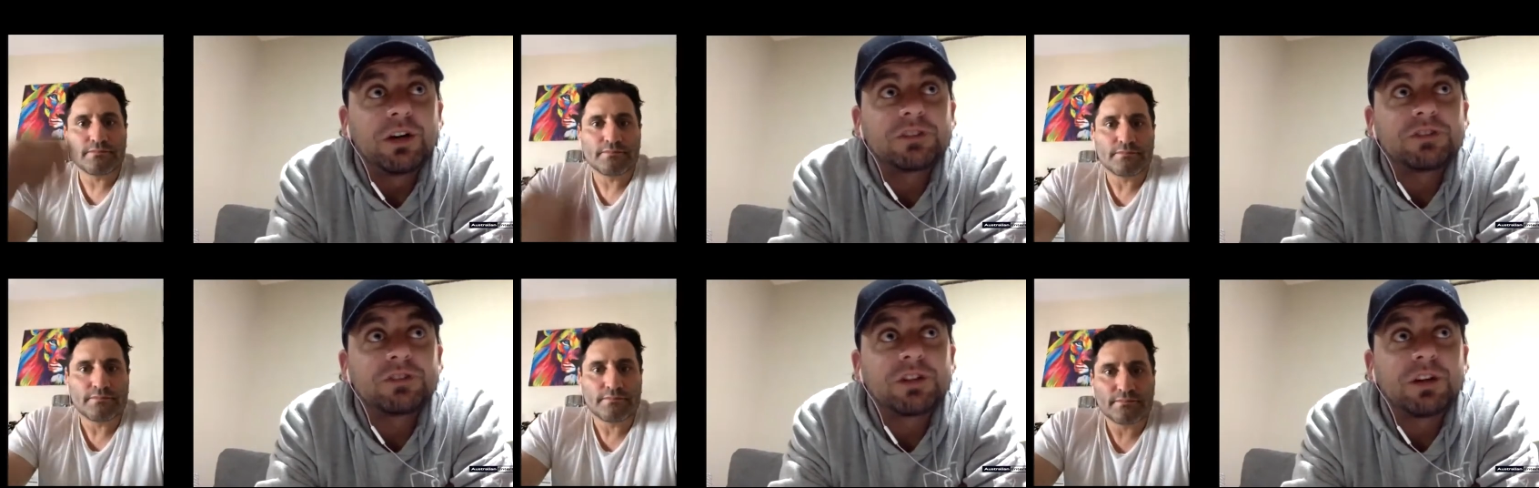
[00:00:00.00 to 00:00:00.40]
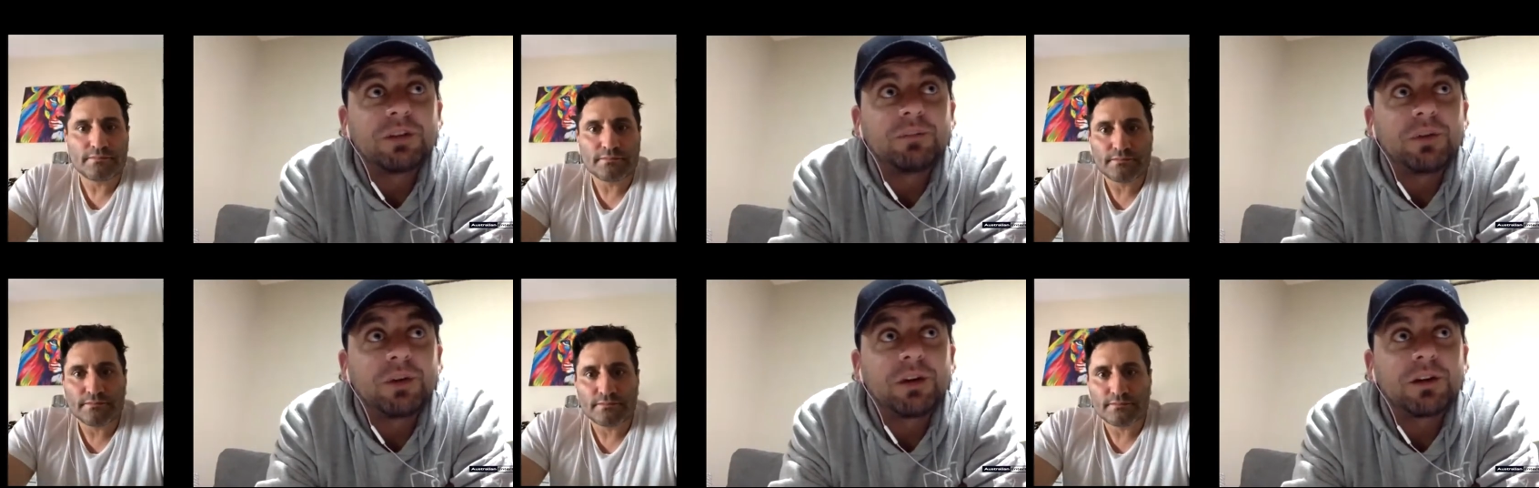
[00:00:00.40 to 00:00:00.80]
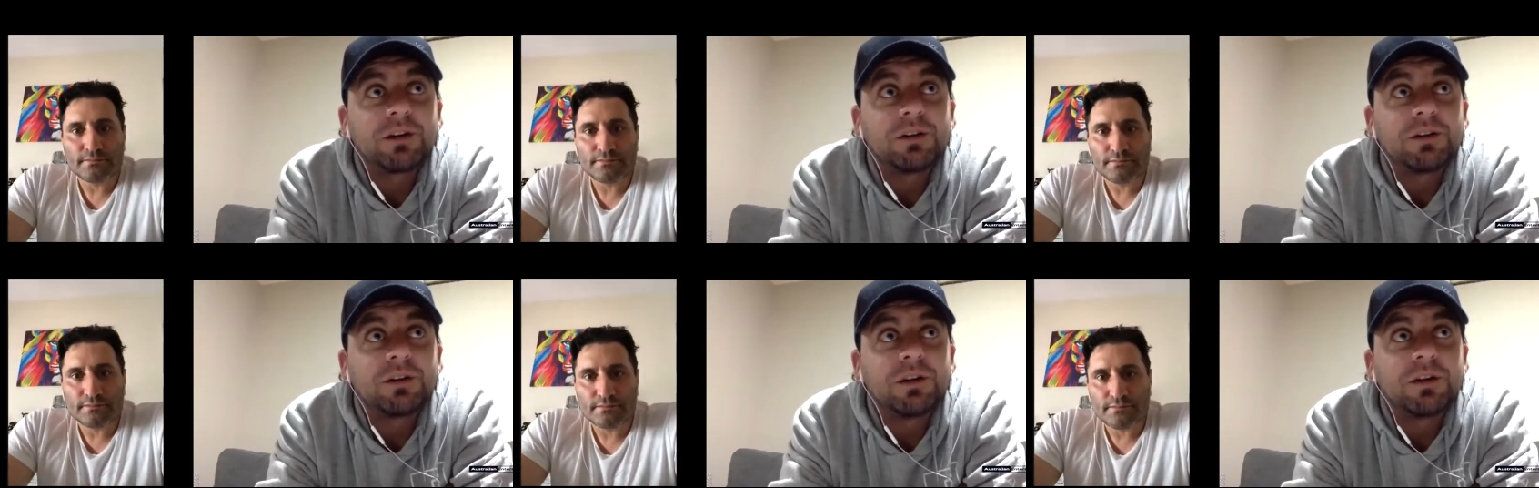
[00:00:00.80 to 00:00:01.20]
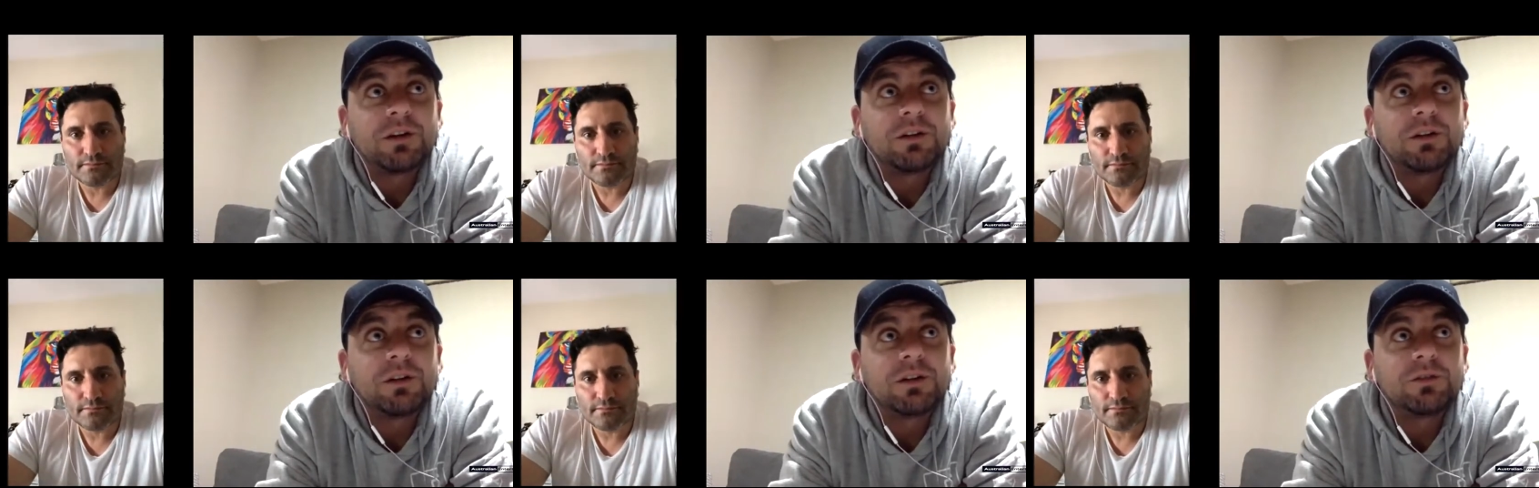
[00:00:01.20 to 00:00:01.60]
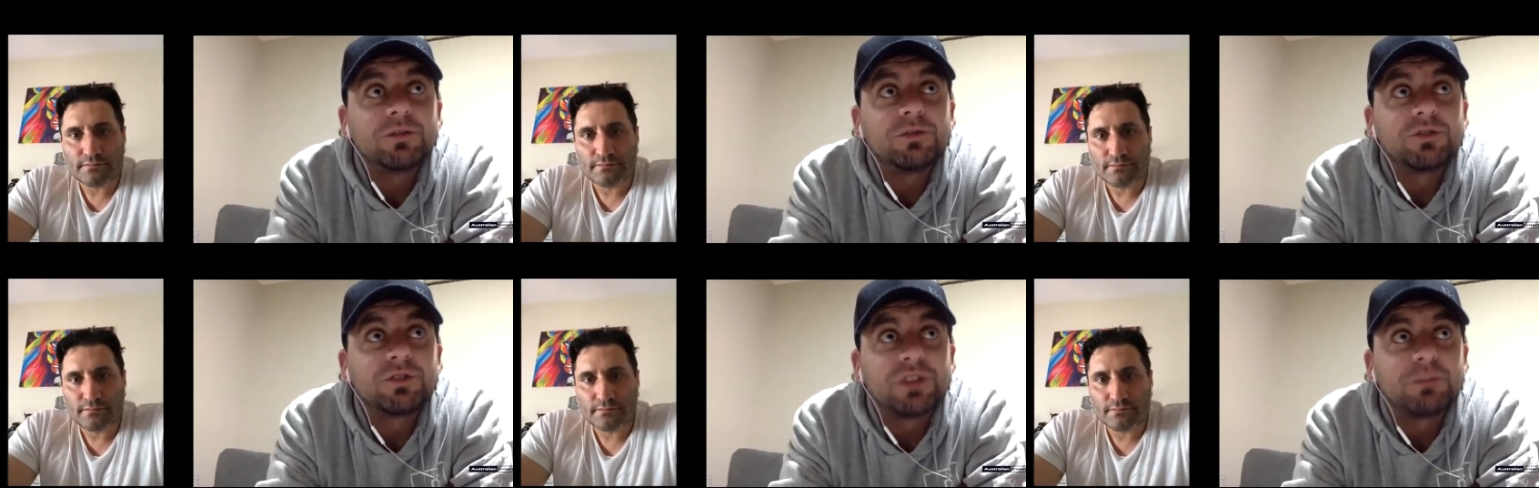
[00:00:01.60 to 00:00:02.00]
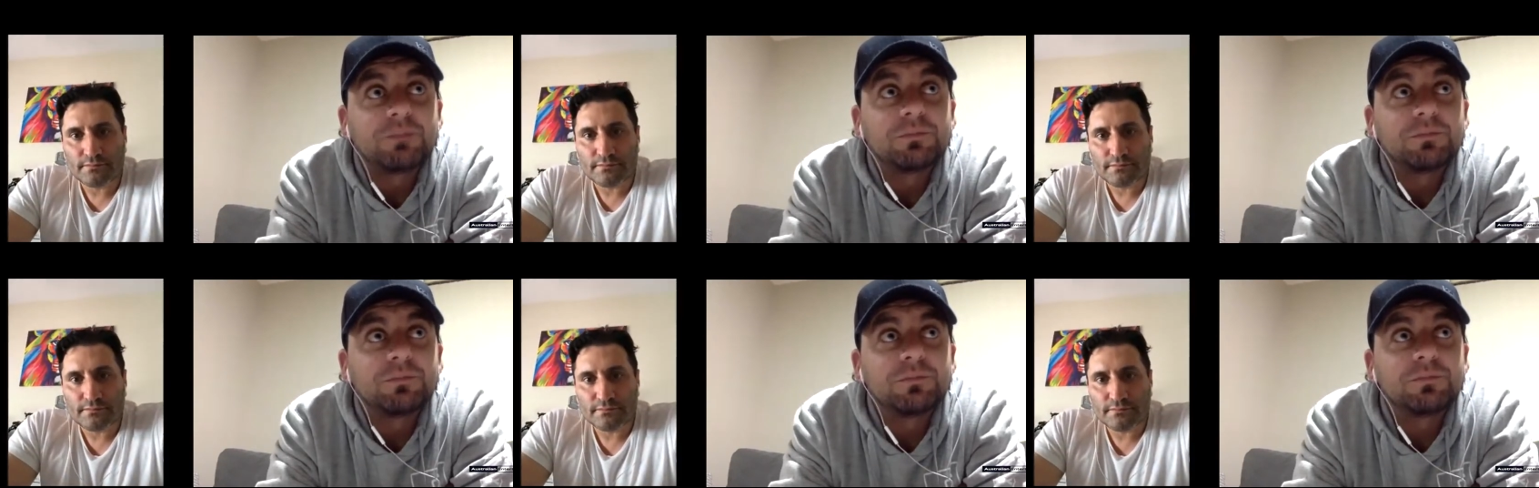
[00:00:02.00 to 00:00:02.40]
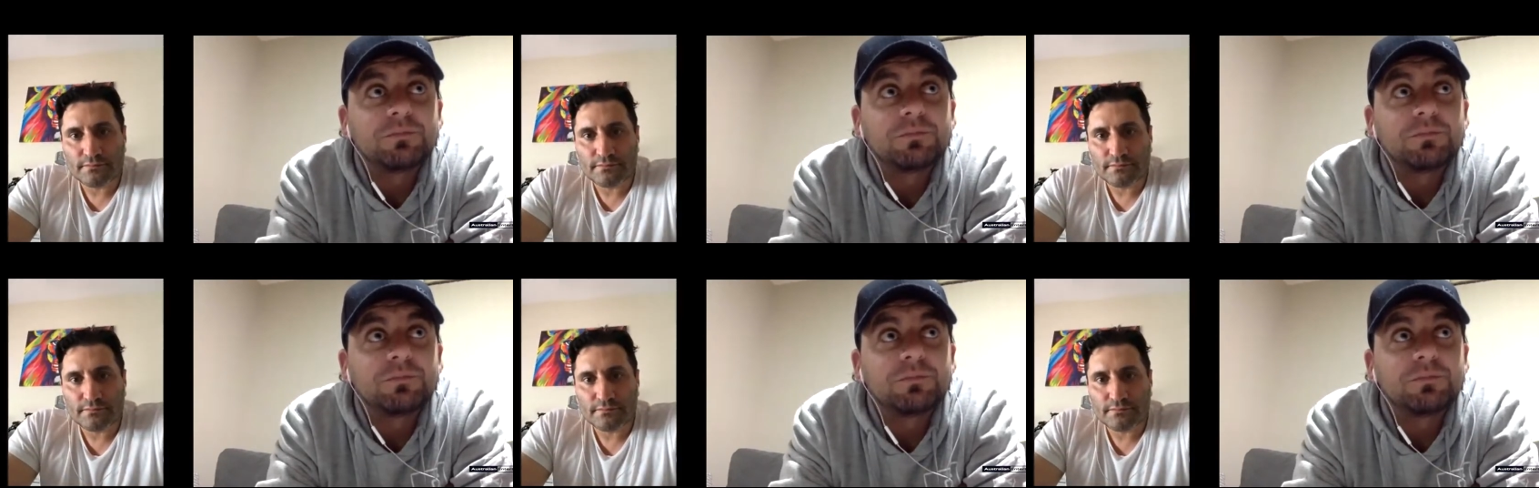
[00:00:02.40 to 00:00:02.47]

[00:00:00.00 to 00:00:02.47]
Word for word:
Speaker 1: asked to come back and and and do some